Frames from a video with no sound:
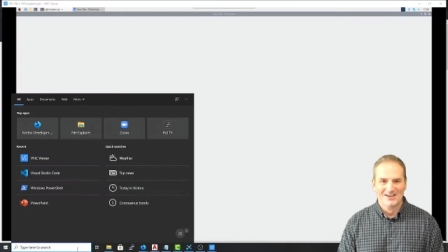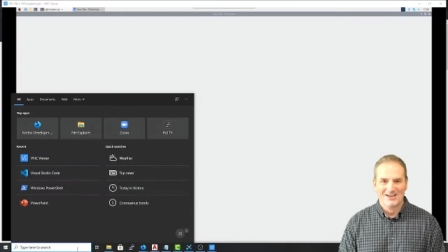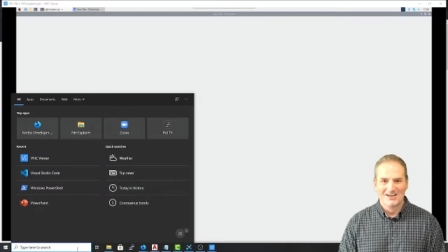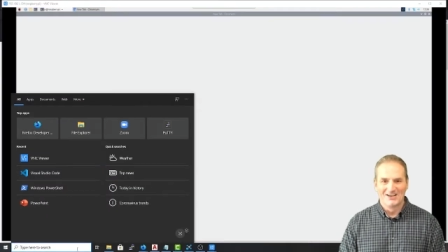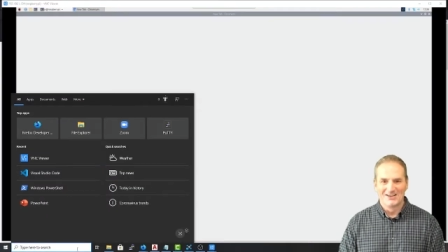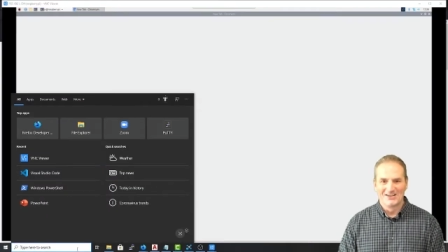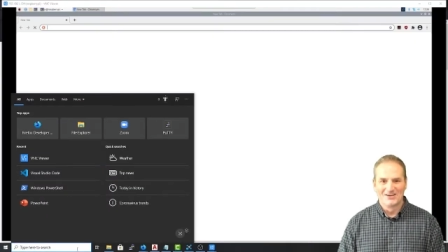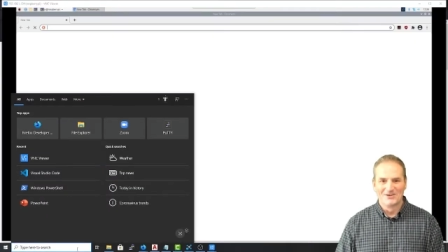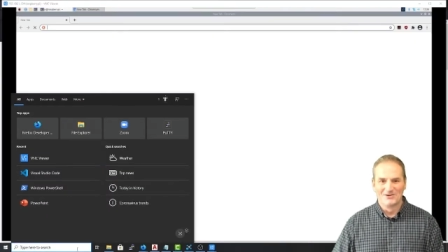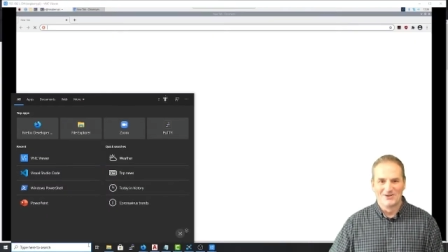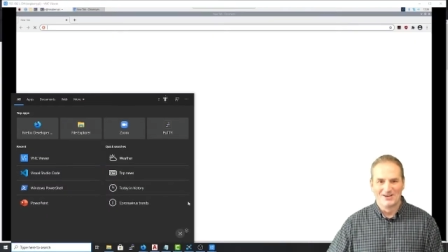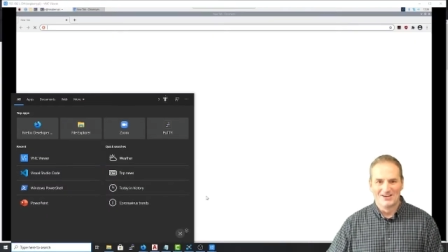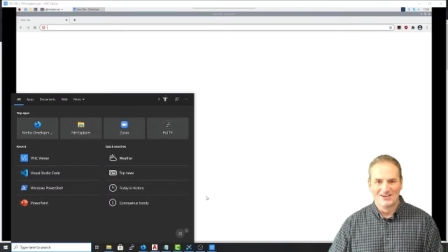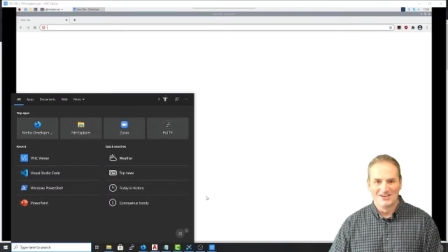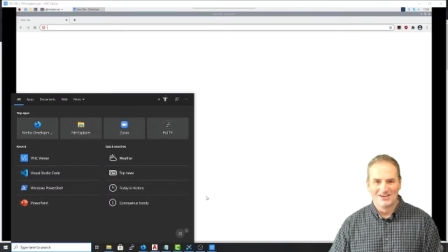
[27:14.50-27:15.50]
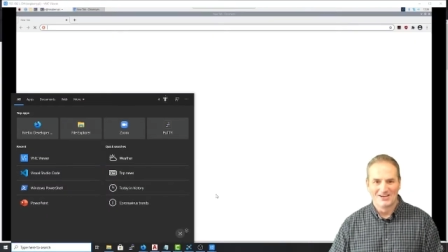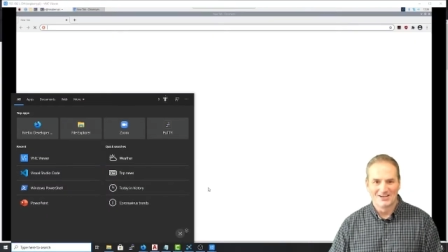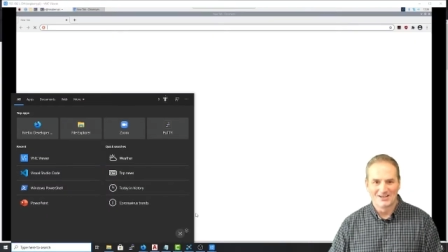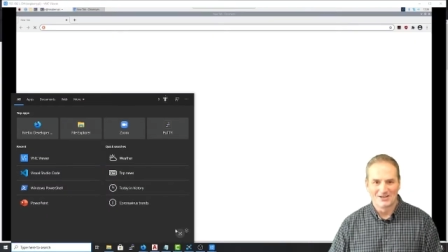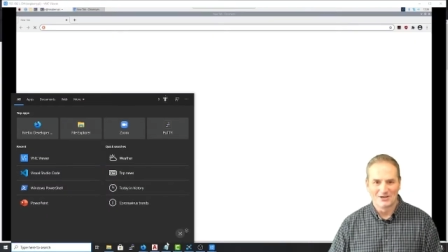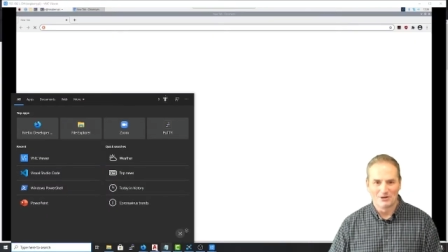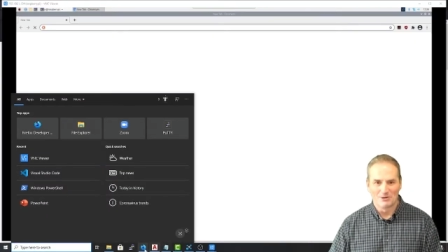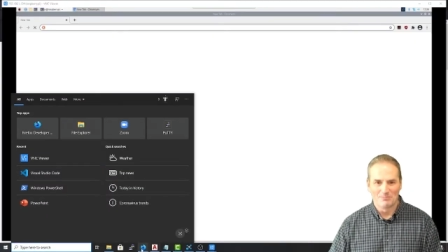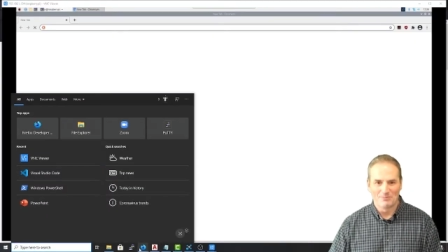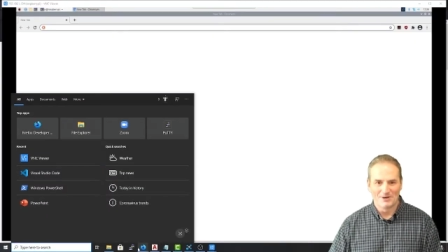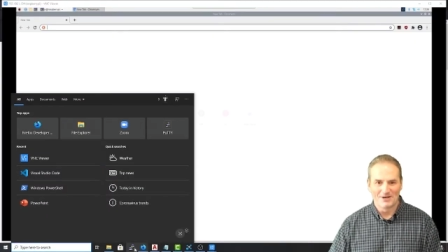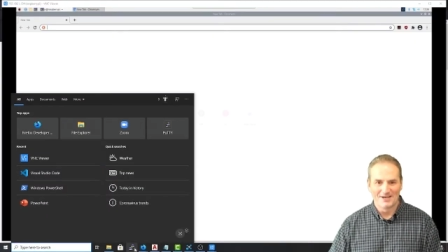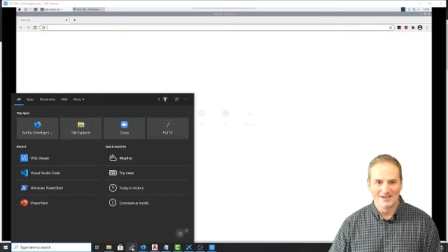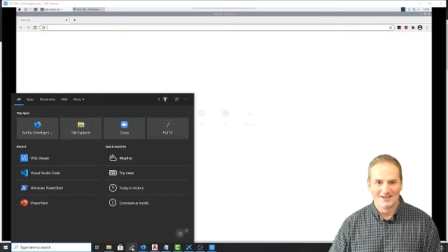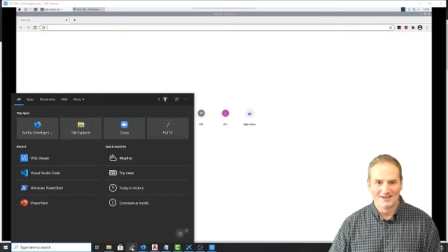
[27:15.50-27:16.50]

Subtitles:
I'm gonna go to PuTTY,